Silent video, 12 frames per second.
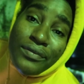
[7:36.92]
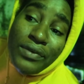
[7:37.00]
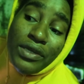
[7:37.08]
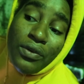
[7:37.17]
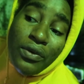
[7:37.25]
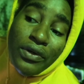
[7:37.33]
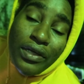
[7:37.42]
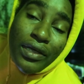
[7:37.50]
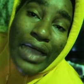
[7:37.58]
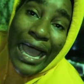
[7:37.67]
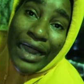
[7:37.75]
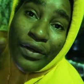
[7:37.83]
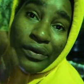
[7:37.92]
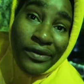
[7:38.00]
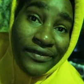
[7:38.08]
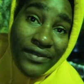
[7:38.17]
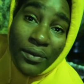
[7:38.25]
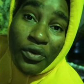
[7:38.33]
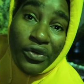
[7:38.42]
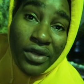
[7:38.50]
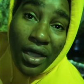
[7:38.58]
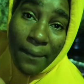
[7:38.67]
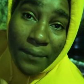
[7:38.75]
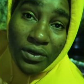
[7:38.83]
I don't know if I'm
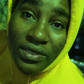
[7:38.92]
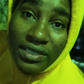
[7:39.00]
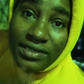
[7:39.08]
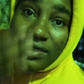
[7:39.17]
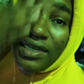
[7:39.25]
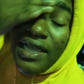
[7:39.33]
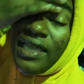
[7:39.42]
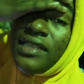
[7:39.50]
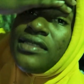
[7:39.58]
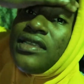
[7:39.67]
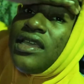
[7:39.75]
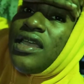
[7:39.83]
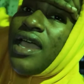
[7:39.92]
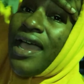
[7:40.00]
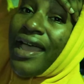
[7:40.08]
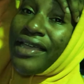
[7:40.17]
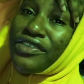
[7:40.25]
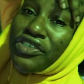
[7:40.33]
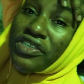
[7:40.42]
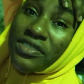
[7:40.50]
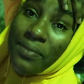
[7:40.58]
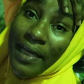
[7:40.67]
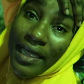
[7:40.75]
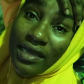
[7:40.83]
gonna upload this tonight. I
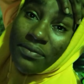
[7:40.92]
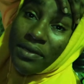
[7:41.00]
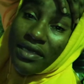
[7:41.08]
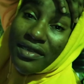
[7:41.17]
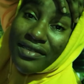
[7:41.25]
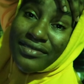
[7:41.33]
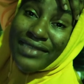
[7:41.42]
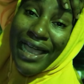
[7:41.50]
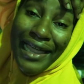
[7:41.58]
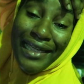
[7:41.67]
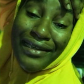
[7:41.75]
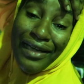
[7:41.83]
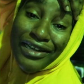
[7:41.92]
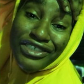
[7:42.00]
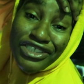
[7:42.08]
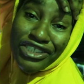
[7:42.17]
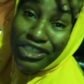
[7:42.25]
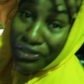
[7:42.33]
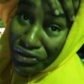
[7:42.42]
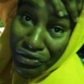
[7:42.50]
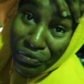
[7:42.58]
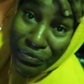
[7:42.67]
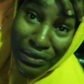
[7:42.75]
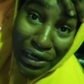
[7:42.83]
just might because I ain't got shit to
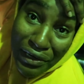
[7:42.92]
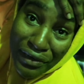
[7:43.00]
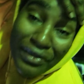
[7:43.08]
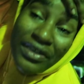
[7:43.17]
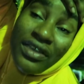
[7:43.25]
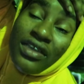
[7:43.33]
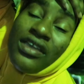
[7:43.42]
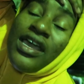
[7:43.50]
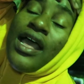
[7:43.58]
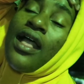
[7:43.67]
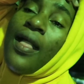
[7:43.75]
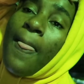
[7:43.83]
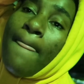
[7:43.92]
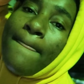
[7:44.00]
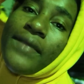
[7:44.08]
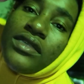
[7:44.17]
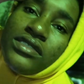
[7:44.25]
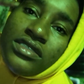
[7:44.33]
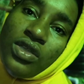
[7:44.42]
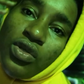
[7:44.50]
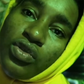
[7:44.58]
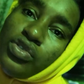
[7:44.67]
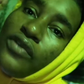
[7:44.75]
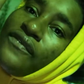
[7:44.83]
do, nigga.
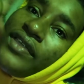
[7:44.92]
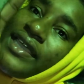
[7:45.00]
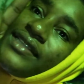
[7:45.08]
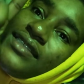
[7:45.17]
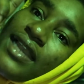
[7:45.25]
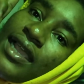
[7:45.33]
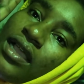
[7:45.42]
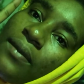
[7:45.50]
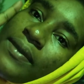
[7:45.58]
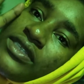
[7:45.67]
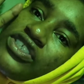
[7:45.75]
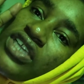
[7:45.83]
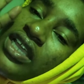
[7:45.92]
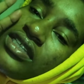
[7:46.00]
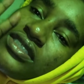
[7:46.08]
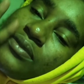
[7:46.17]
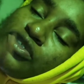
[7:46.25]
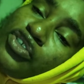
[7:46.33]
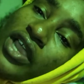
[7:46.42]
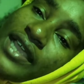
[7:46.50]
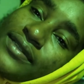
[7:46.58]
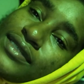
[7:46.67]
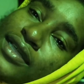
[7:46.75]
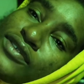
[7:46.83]
So don't forget to like, comment, share, and
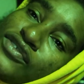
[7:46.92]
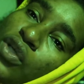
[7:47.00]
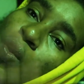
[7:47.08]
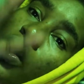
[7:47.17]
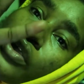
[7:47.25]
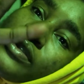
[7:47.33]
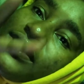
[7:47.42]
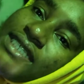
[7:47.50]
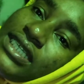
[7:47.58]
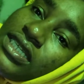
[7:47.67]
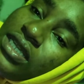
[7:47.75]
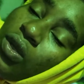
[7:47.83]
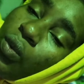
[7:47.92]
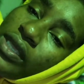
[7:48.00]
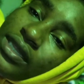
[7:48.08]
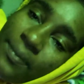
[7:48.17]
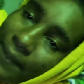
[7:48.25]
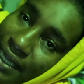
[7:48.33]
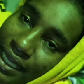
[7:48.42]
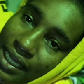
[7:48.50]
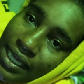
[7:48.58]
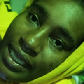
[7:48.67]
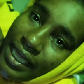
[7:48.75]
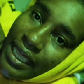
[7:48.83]
subscribe. Thanks for quarantining with
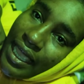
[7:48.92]
me.